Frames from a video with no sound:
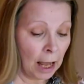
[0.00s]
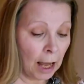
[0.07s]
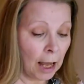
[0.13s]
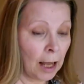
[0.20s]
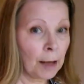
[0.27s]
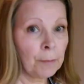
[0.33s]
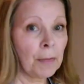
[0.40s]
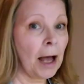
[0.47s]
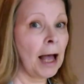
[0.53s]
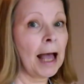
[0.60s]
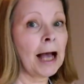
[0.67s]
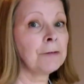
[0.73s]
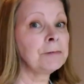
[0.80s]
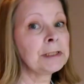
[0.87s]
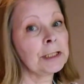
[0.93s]
I
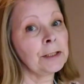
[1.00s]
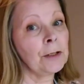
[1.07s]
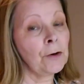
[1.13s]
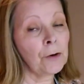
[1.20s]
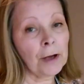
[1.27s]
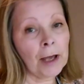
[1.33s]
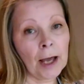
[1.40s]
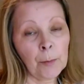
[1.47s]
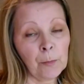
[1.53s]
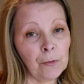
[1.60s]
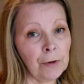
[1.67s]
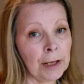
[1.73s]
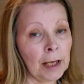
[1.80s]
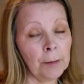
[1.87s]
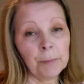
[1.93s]
haven't done it on camera
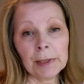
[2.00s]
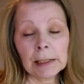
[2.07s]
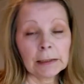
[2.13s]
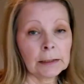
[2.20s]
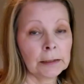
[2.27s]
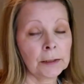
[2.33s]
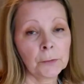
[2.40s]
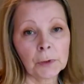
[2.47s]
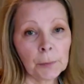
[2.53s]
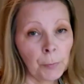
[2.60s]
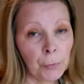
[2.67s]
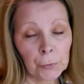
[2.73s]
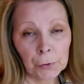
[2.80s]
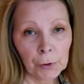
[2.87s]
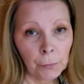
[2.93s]
again because I don't want to
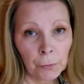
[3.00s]
bore you